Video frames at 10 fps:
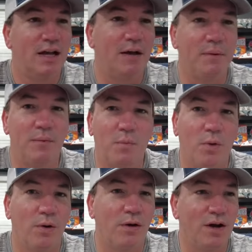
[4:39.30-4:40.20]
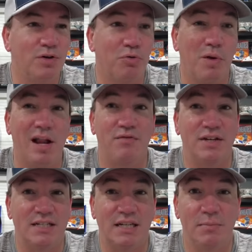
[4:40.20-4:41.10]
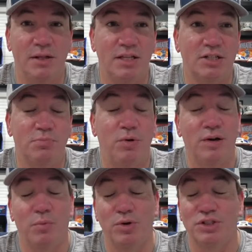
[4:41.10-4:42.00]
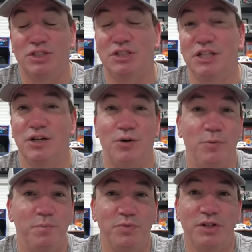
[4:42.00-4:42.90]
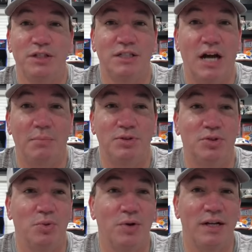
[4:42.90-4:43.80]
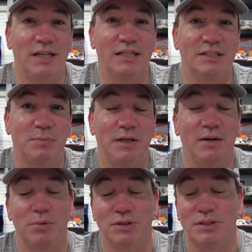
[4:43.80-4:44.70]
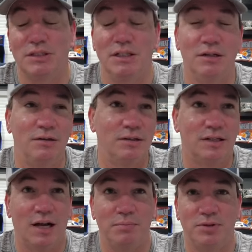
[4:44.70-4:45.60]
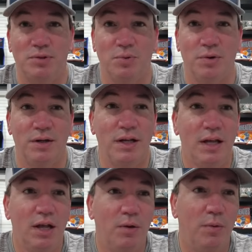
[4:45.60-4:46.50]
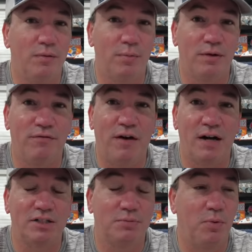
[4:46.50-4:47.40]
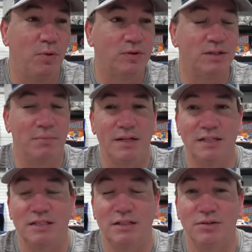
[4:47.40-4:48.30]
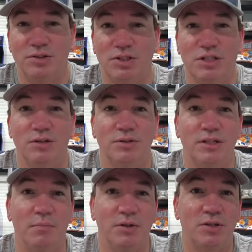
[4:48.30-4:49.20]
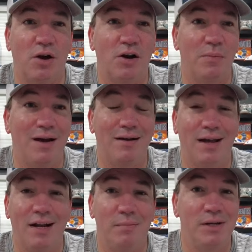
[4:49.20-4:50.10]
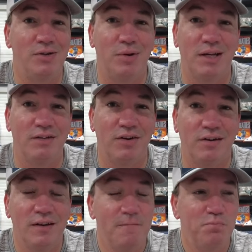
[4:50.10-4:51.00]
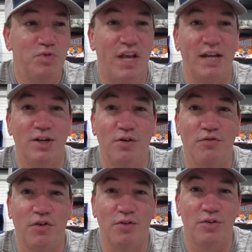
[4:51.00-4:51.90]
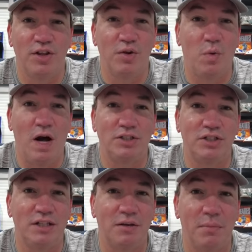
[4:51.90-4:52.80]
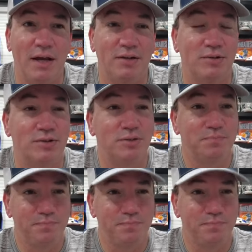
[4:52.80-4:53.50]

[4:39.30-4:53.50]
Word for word: I mean, we're an irrelevant team at this point, and we're still the top story at ESPN. We're still the top story with, with Fox Sports. I mean, it's there's still something to talk about. And I mean, you can even take it no further than the Washington Commanders.